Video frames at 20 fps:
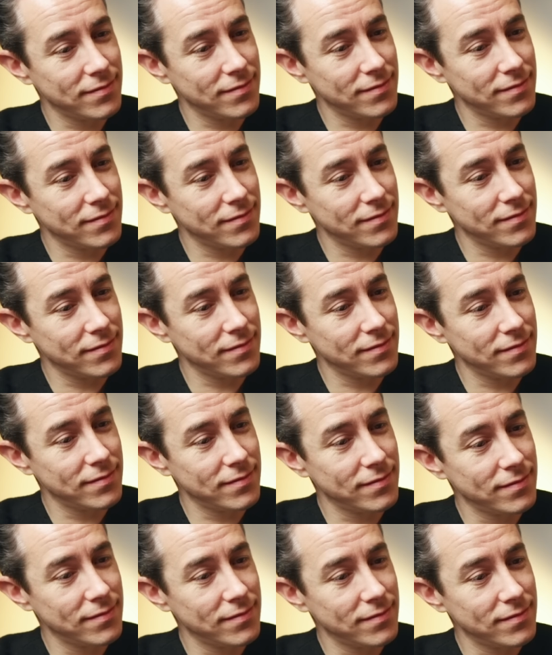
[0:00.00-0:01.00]

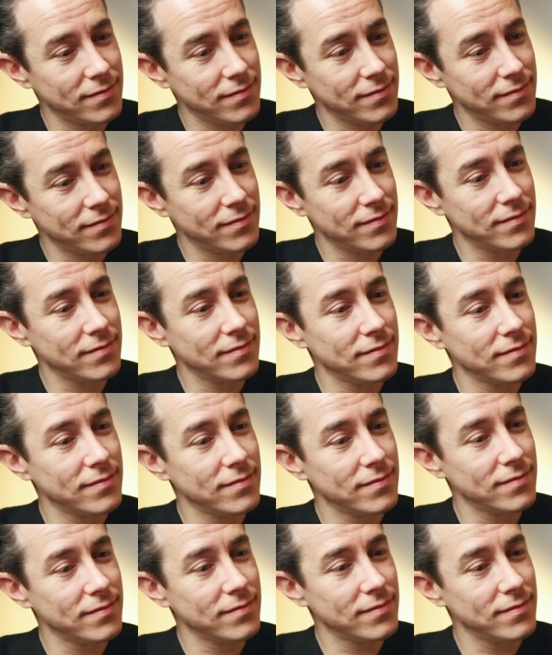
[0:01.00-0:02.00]

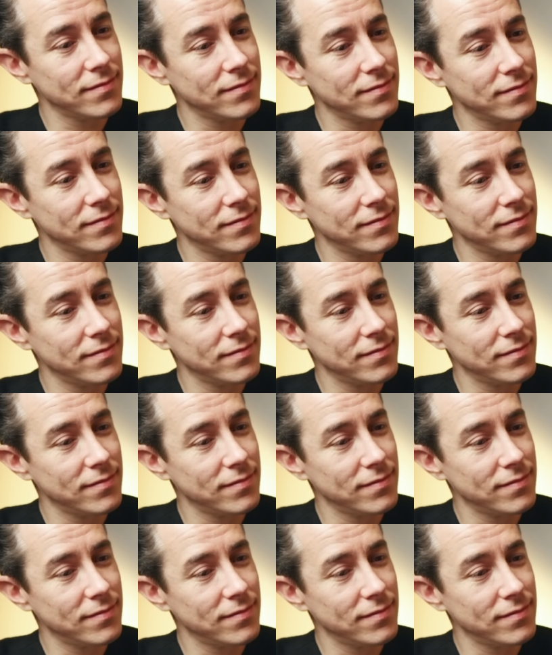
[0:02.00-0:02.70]
No words are spoken by the person on screen.